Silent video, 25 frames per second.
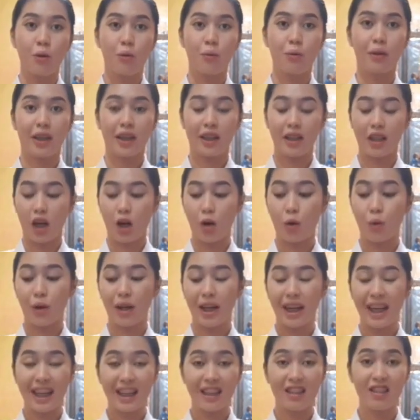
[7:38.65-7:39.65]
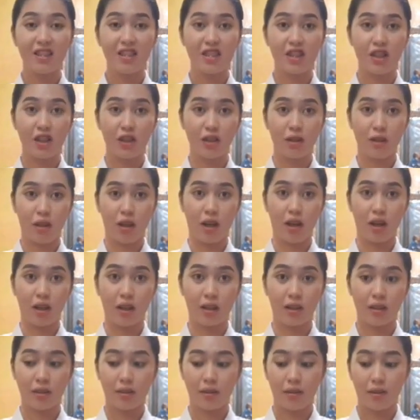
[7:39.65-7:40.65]
we can now
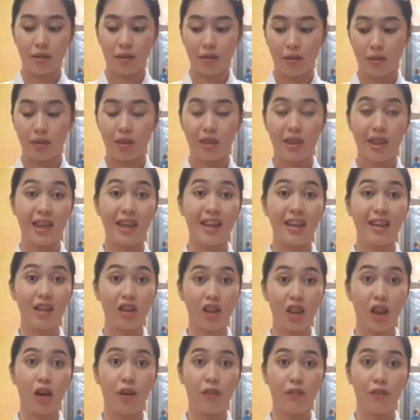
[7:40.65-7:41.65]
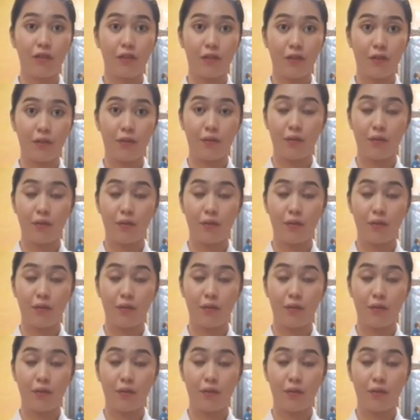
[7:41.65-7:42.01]
interlock the gloved